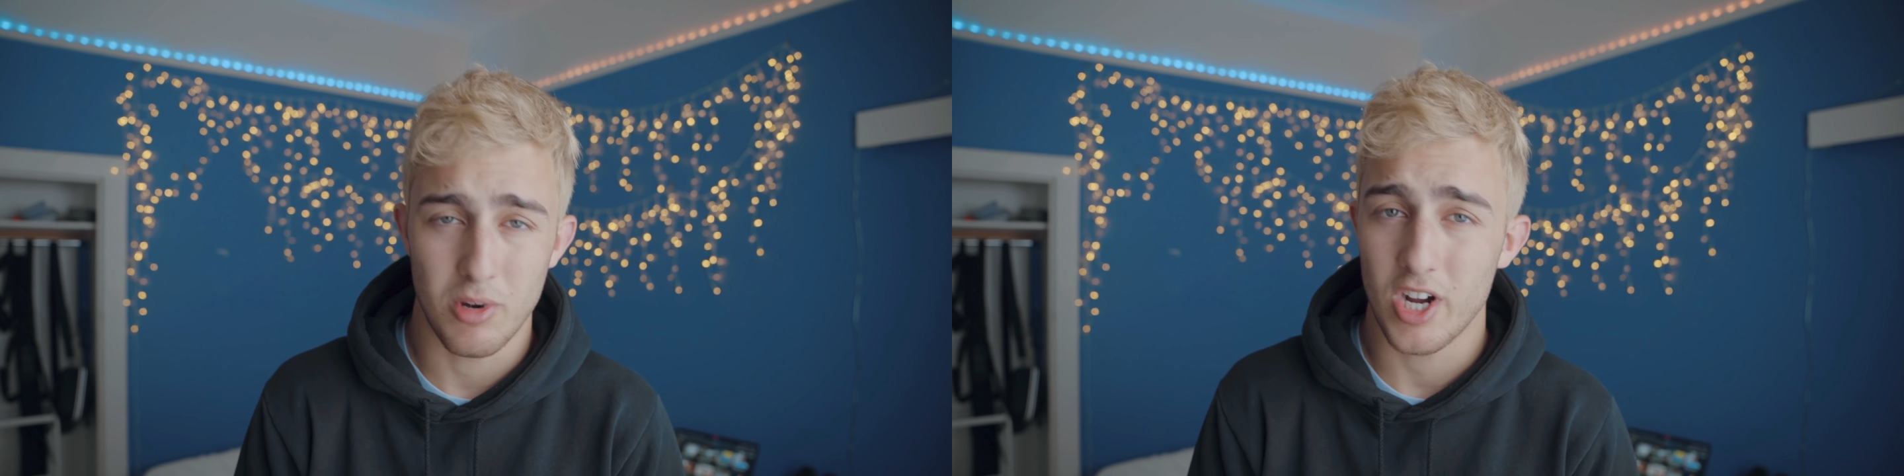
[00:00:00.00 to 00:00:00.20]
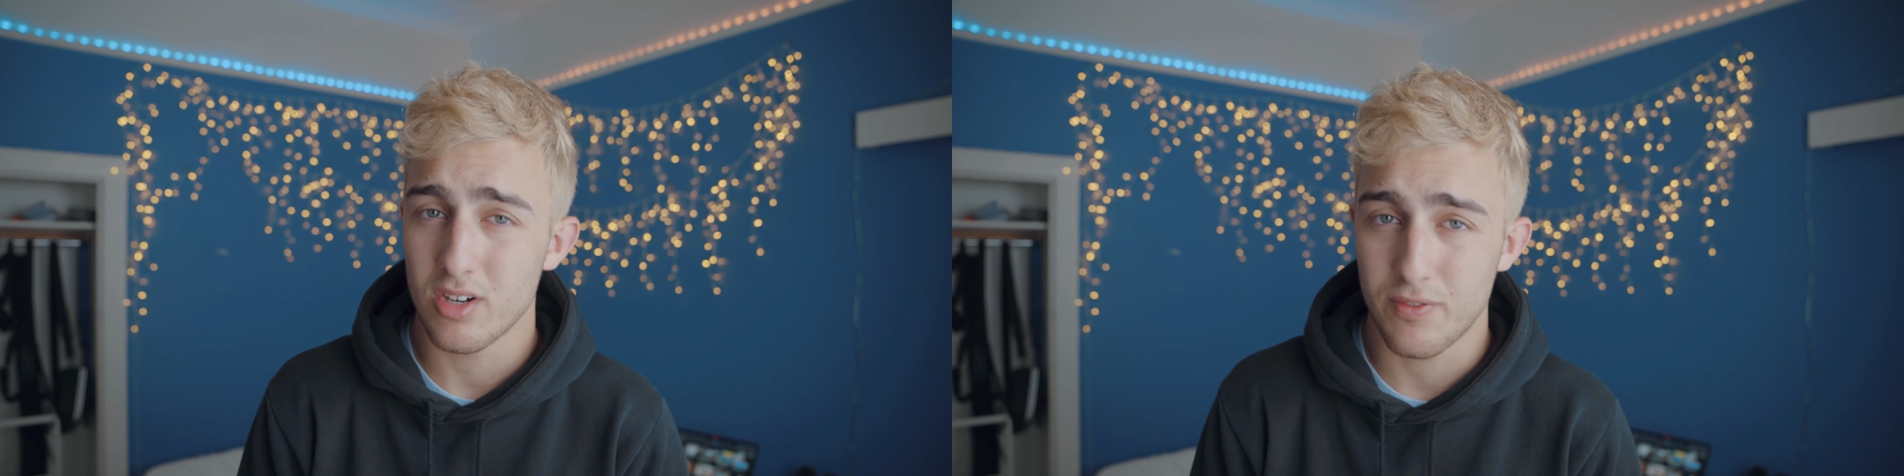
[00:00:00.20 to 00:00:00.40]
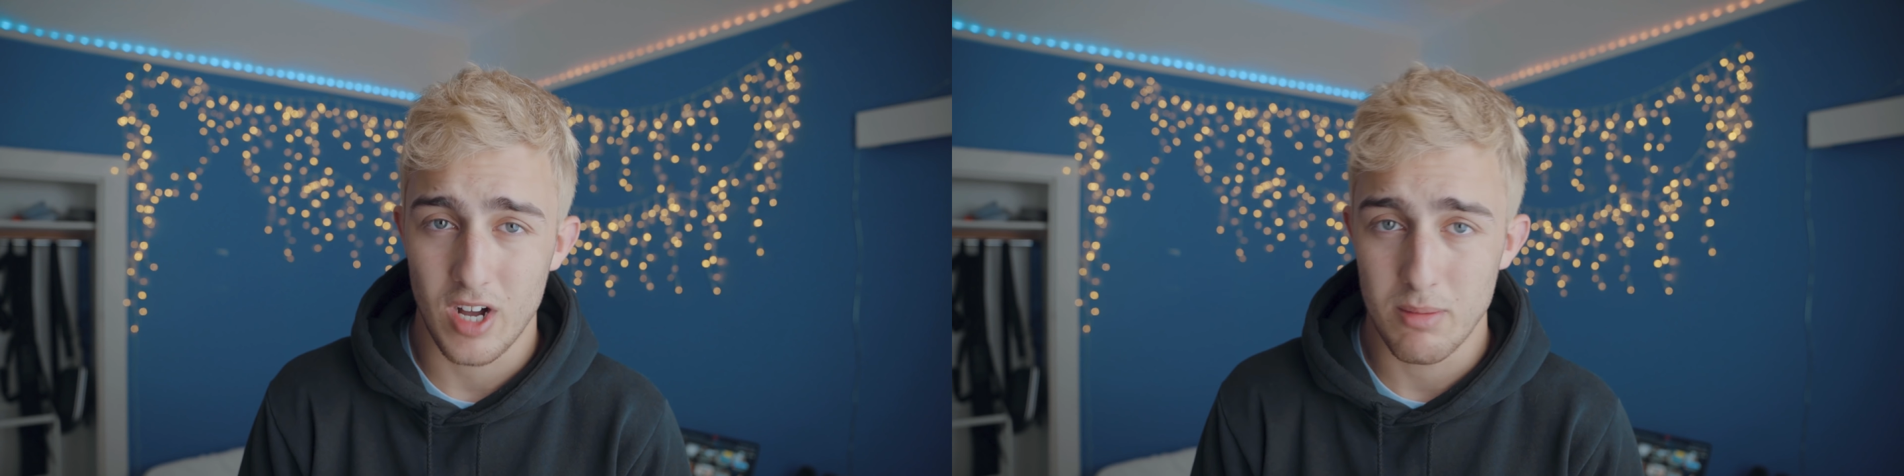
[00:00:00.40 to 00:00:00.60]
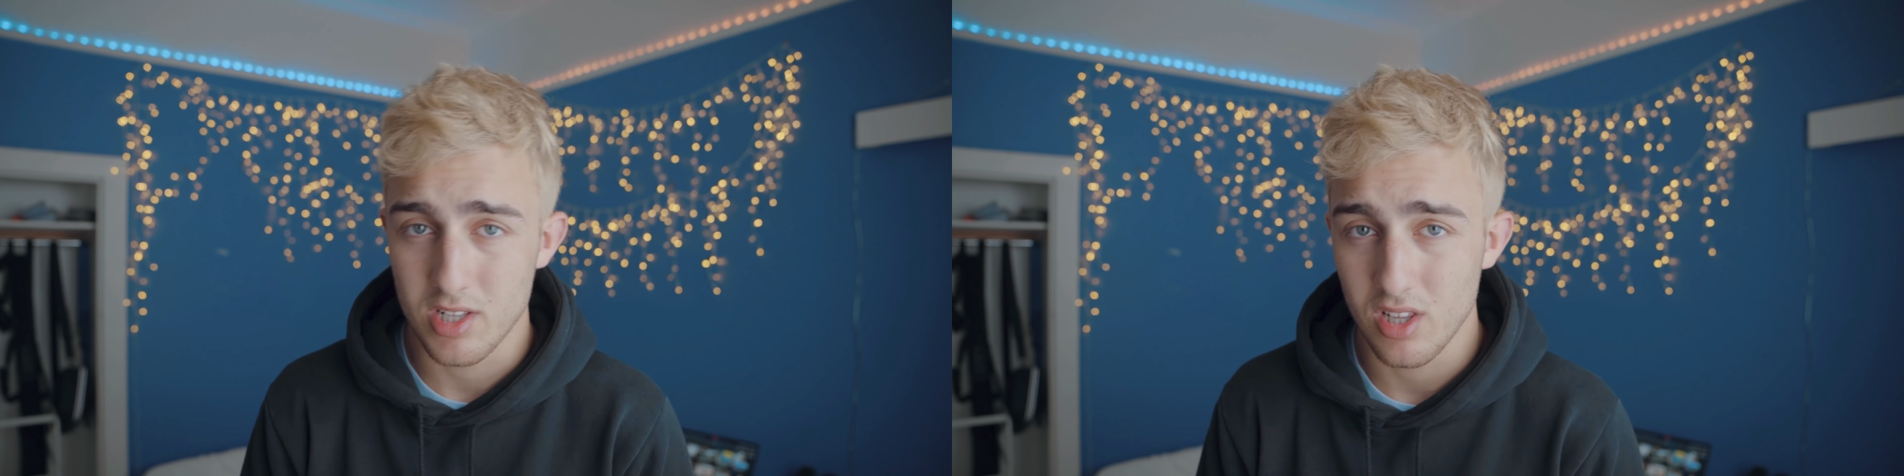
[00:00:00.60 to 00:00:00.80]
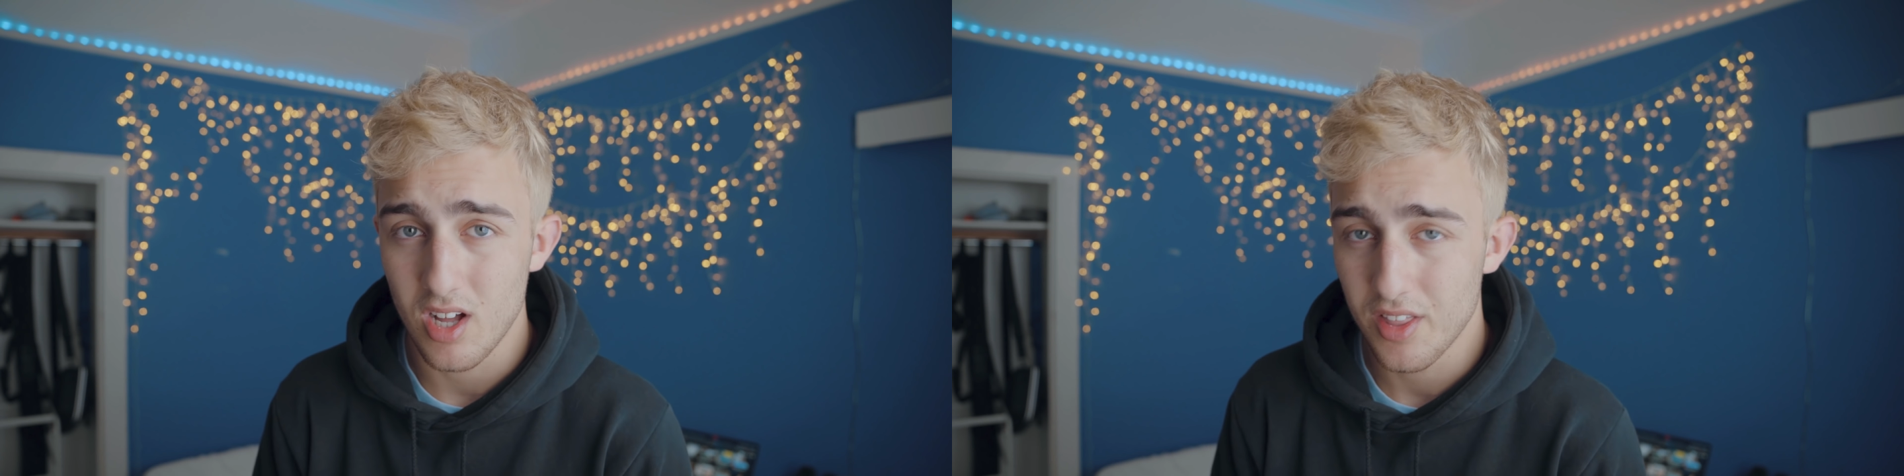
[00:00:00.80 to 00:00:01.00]

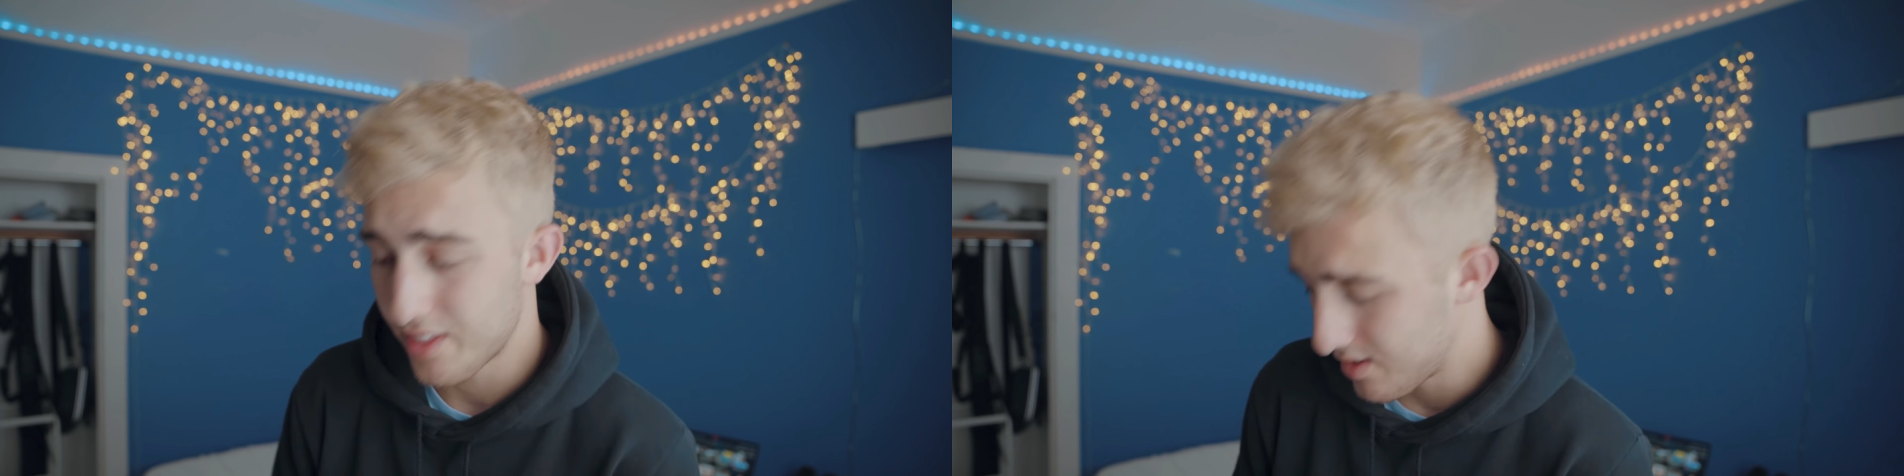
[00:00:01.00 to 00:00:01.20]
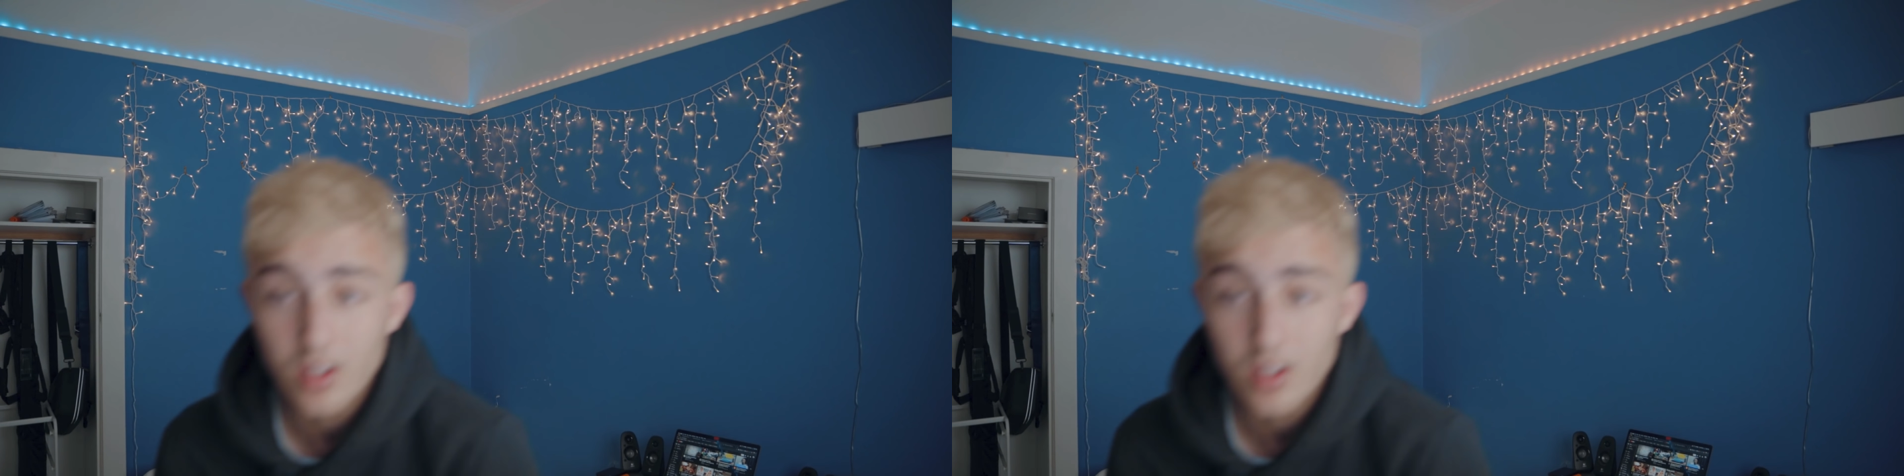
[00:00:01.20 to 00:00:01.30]
microfiber cloth.